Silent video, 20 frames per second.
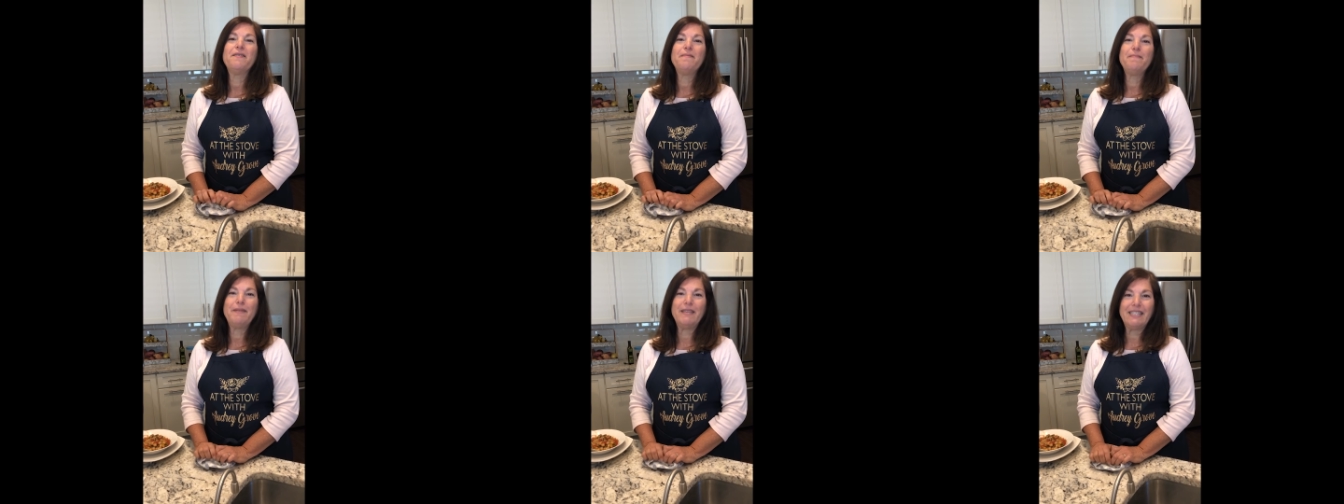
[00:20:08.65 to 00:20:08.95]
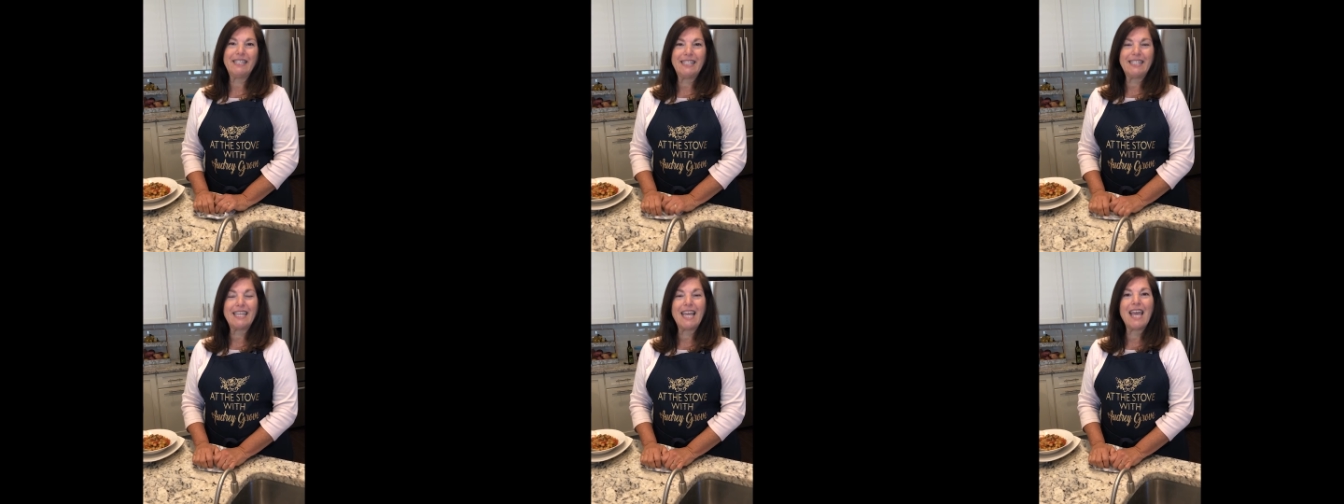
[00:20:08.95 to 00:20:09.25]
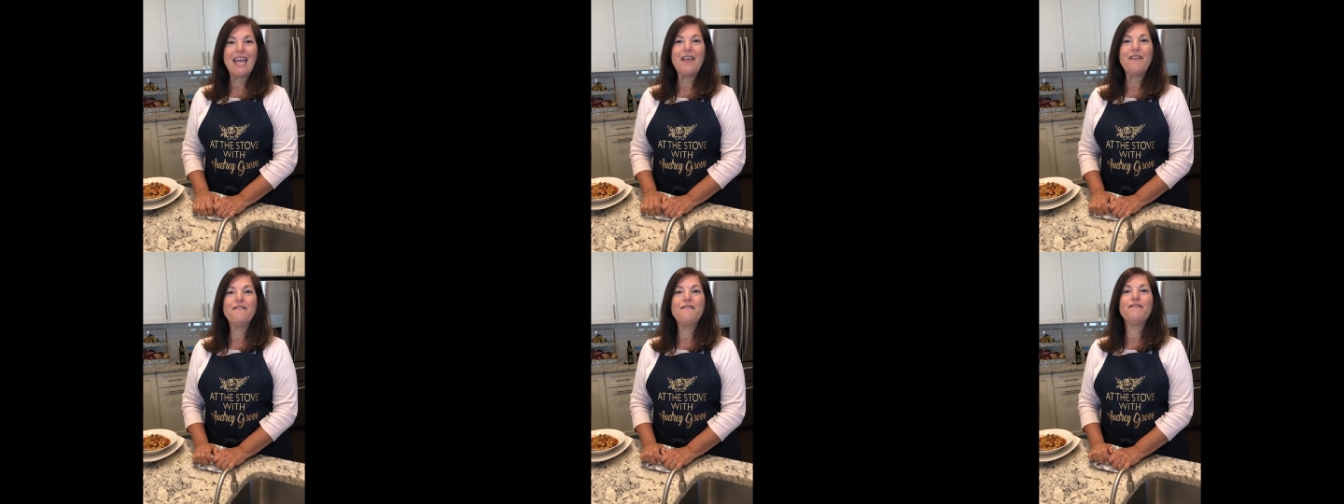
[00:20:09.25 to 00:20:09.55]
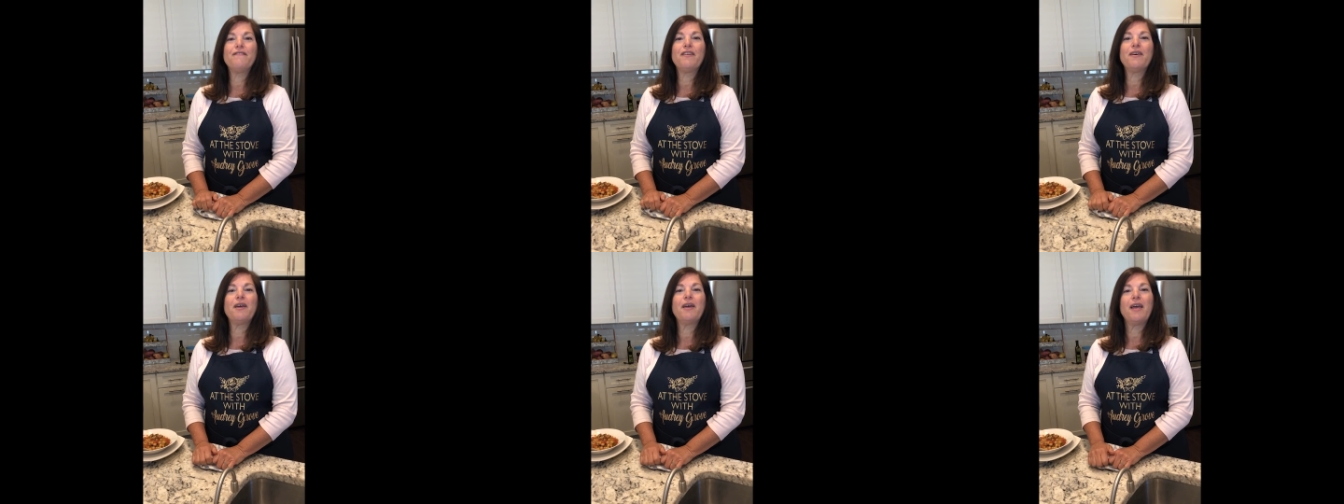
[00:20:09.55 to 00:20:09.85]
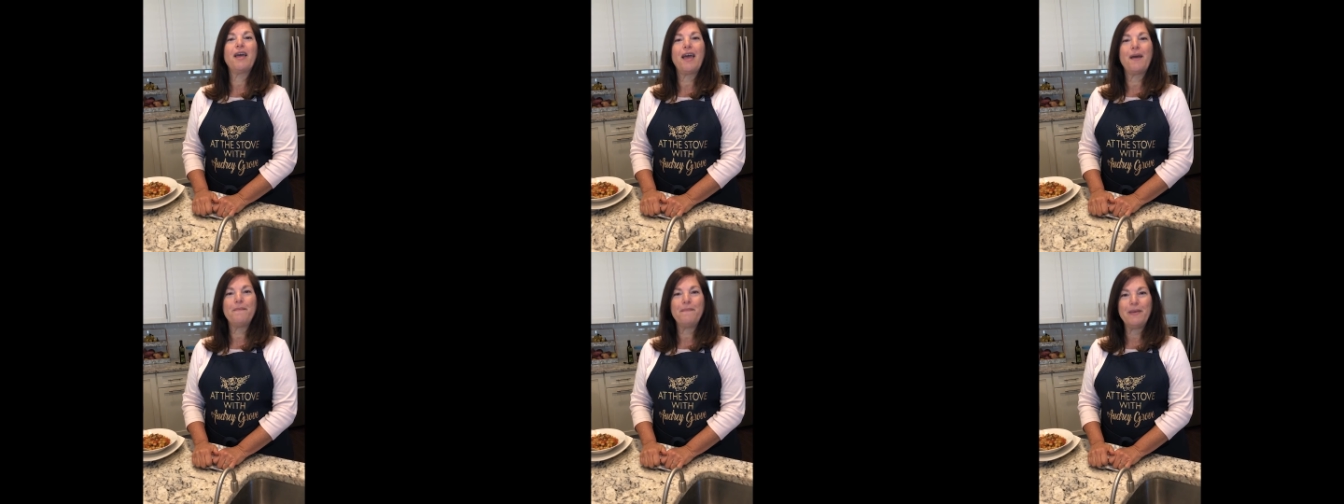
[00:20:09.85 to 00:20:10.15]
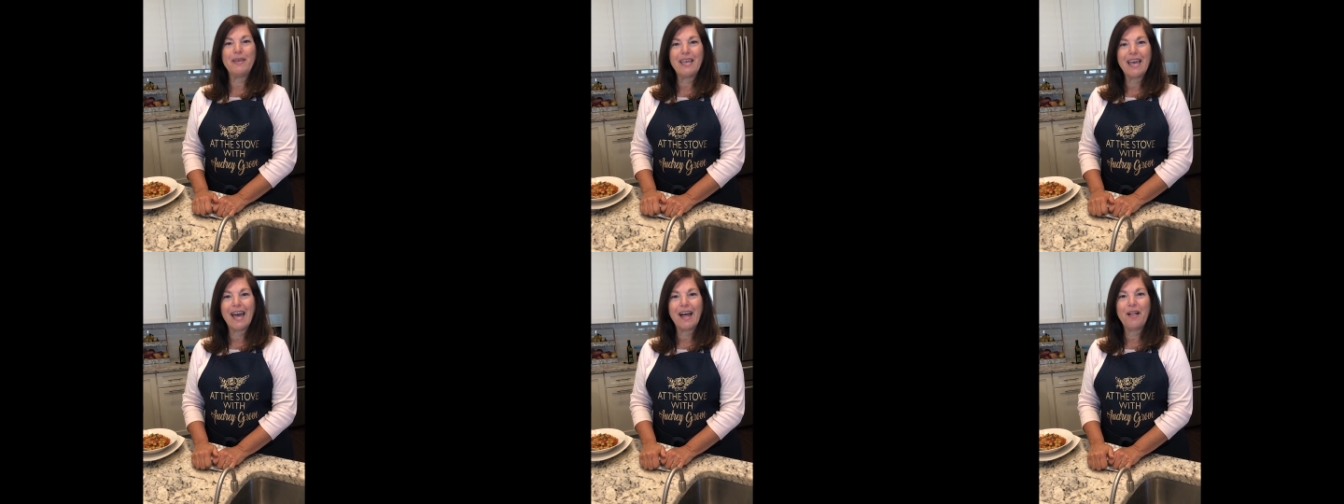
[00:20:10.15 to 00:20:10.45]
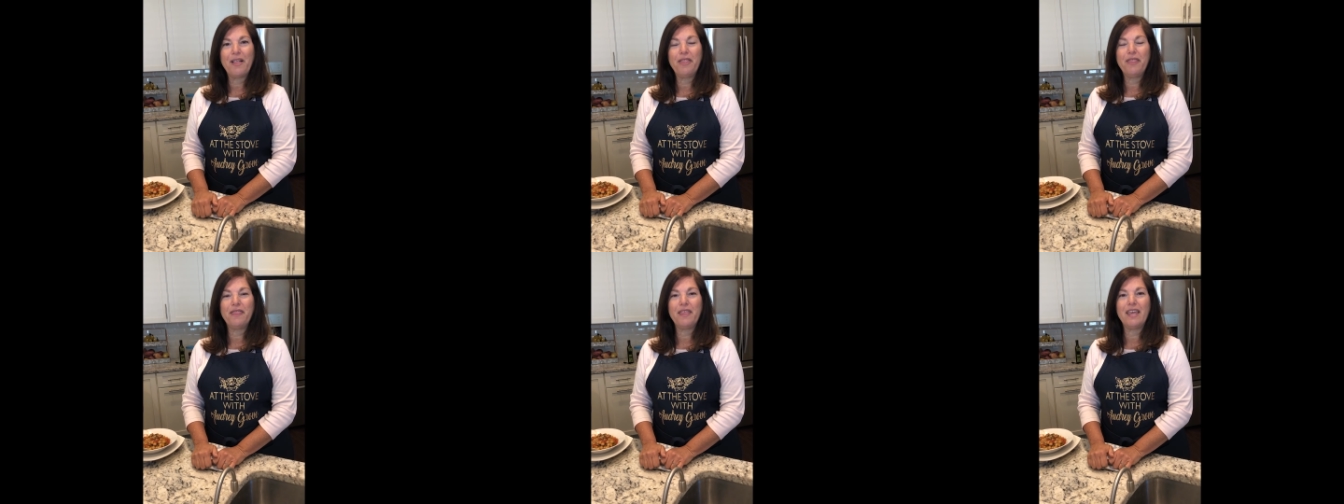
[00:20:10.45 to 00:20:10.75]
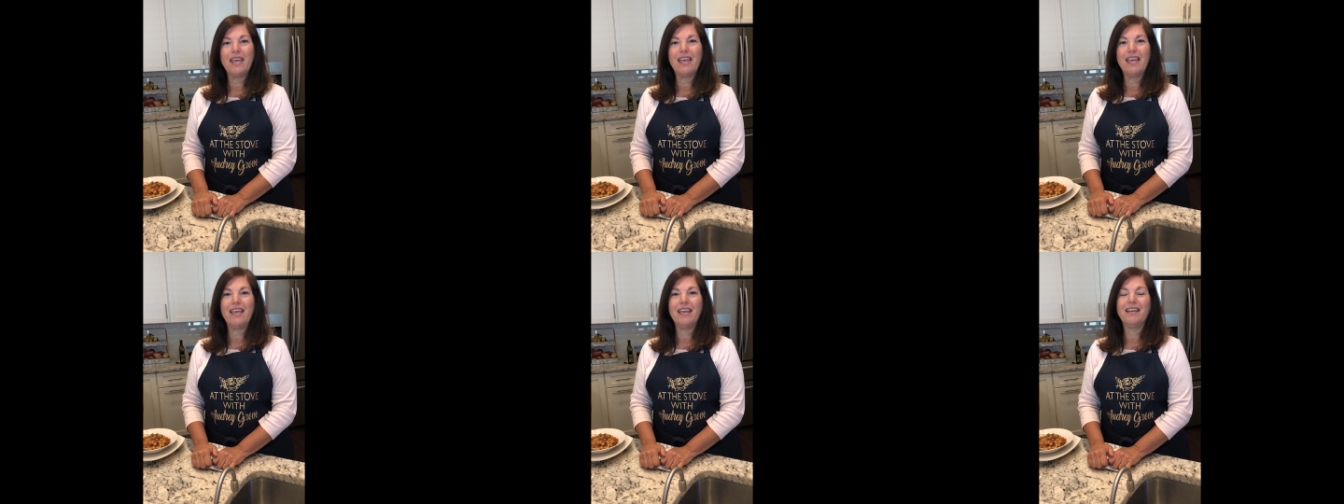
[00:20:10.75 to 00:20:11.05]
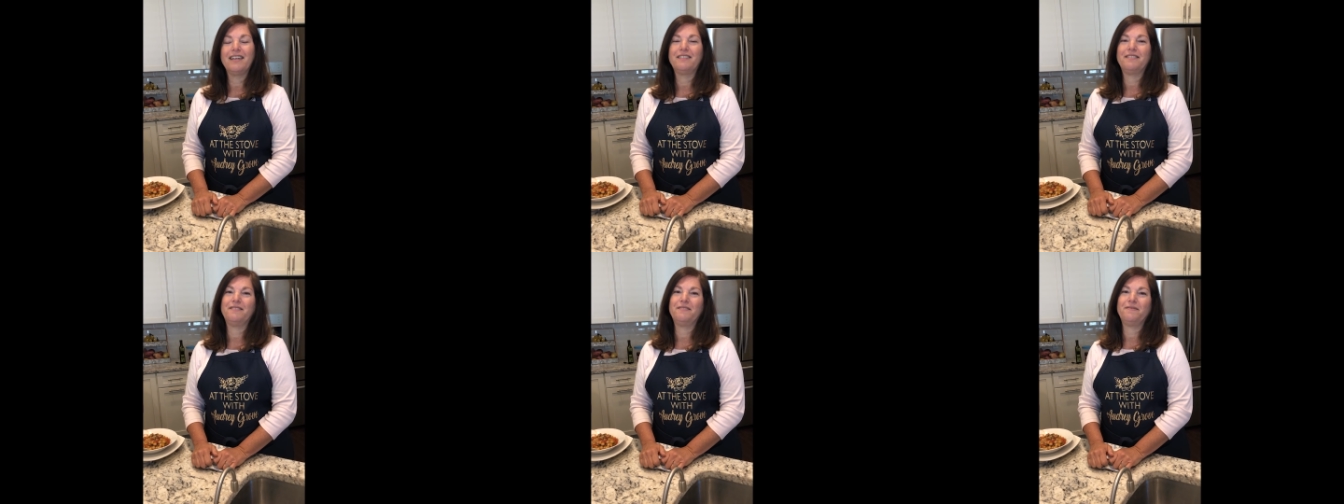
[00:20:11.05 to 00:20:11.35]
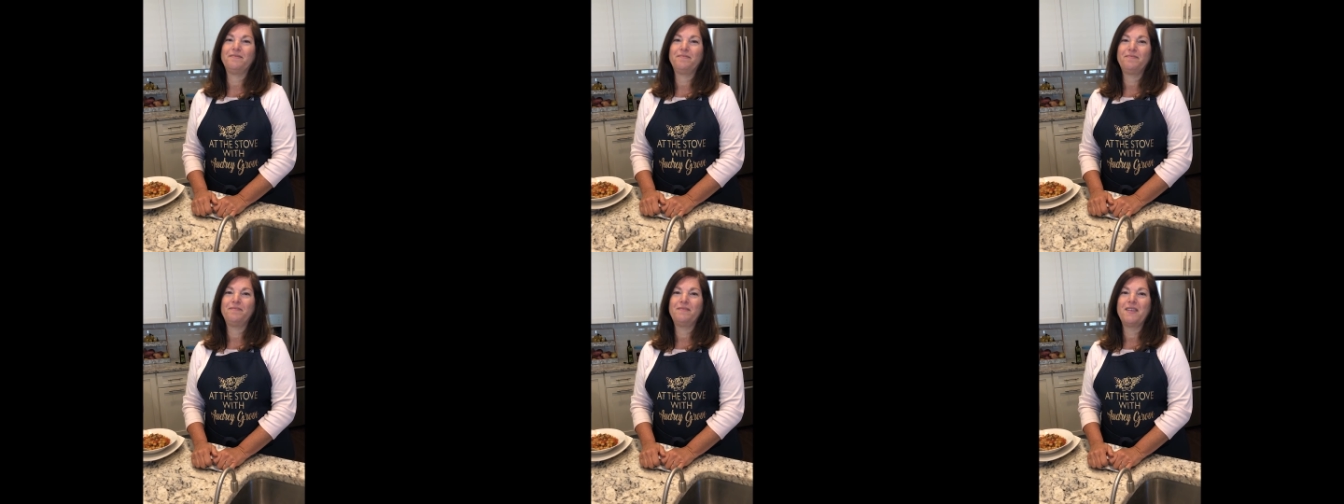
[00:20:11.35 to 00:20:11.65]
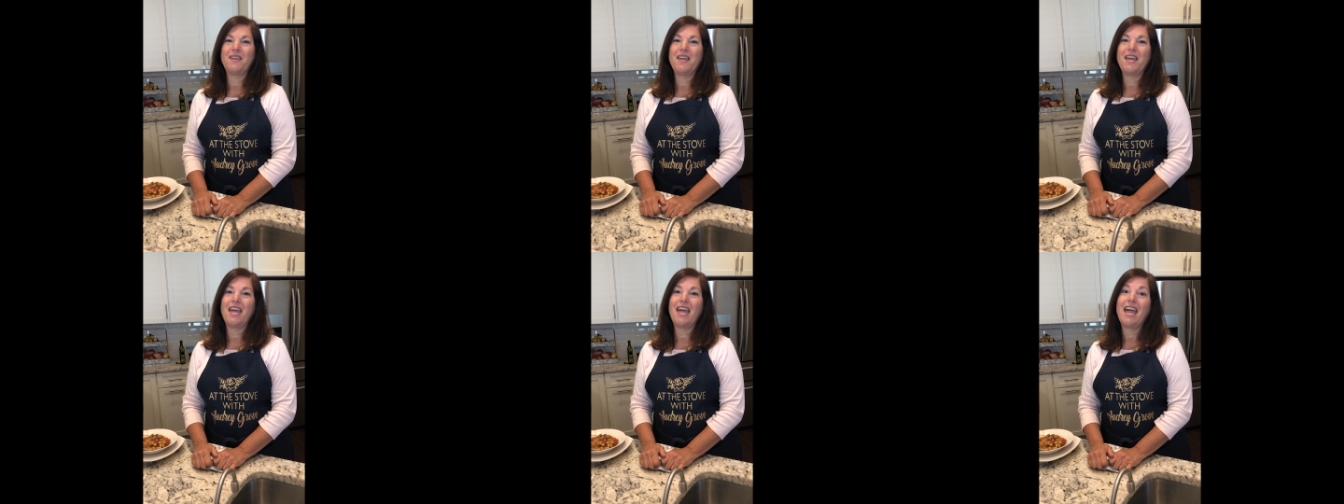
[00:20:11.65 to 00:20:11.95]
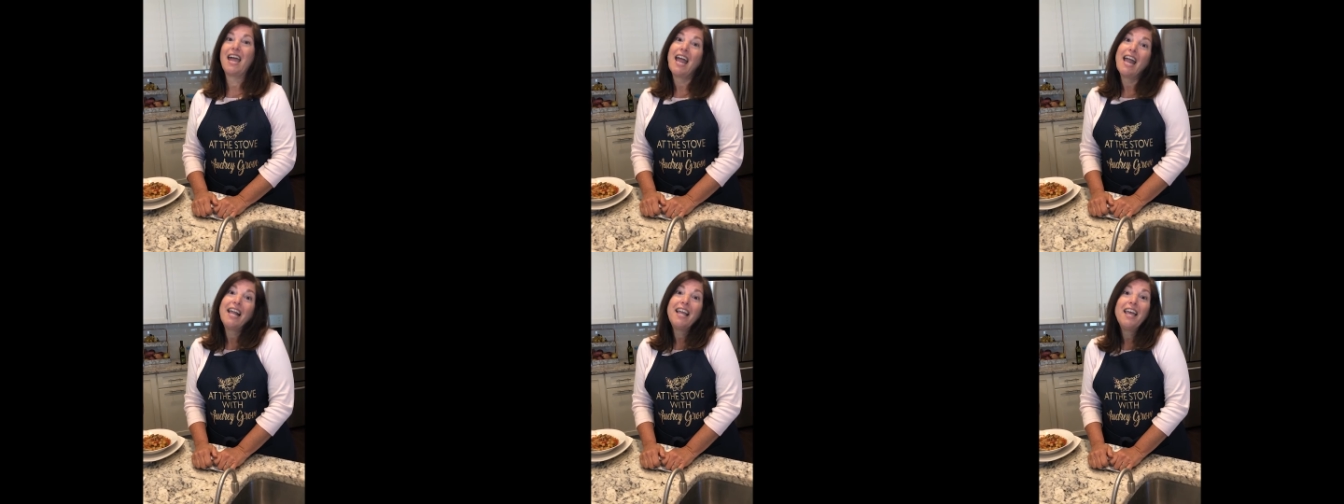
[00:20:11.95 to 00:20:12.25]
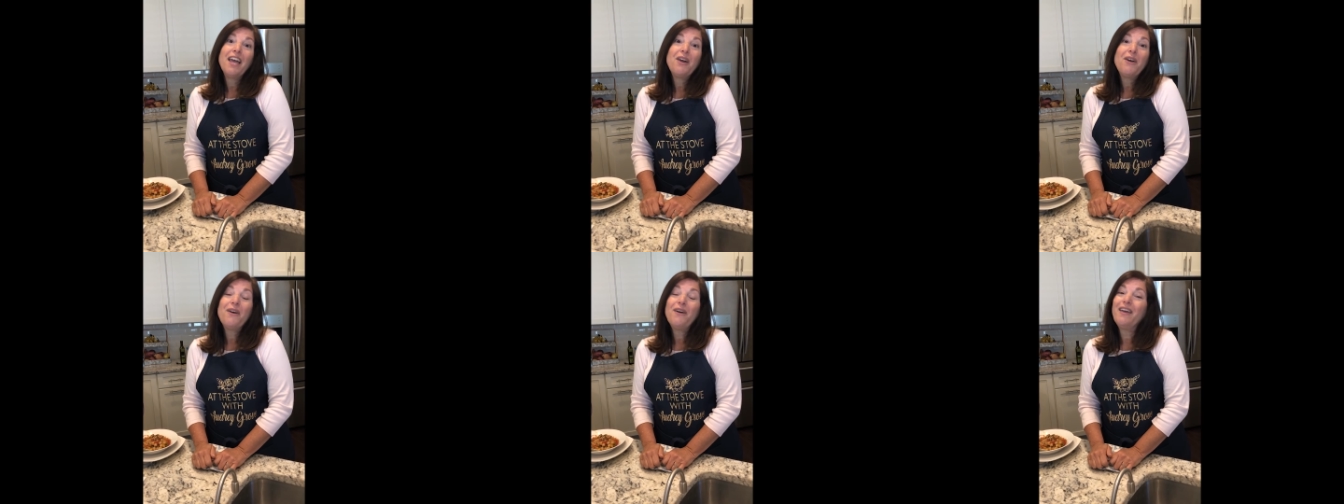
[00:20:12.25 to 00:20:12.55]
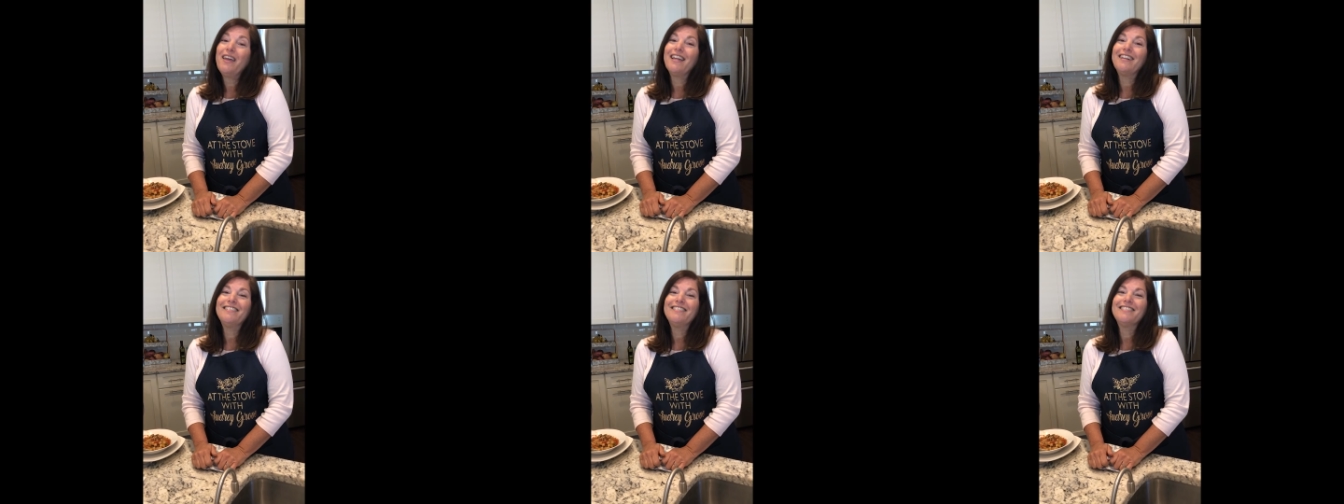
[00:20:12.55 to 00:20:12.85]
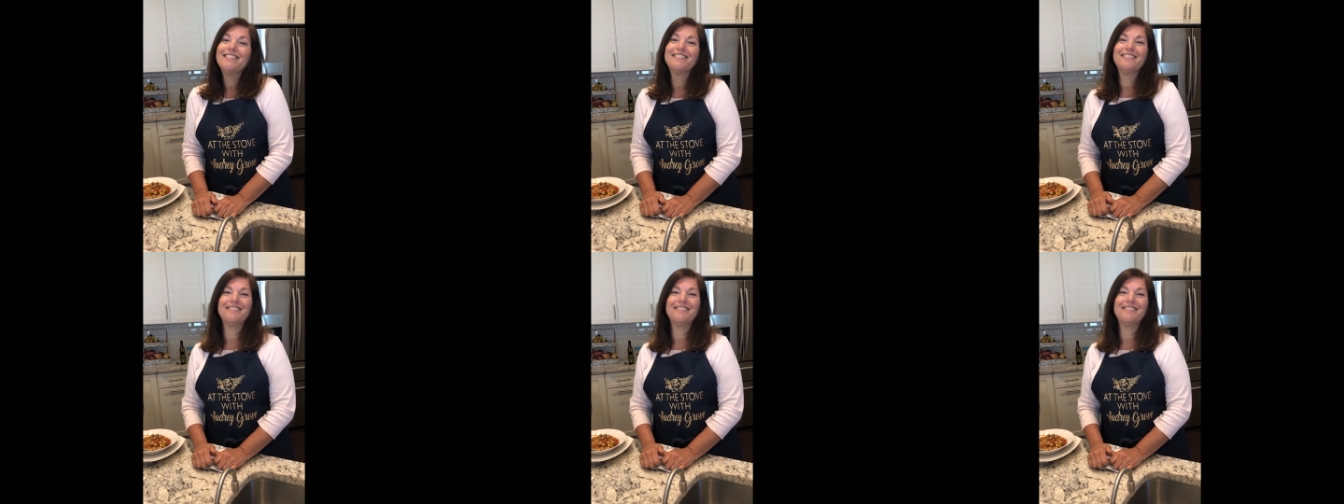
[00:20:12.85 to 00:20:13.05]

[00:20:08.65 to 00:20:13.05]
be safe and be healthy and get cooking.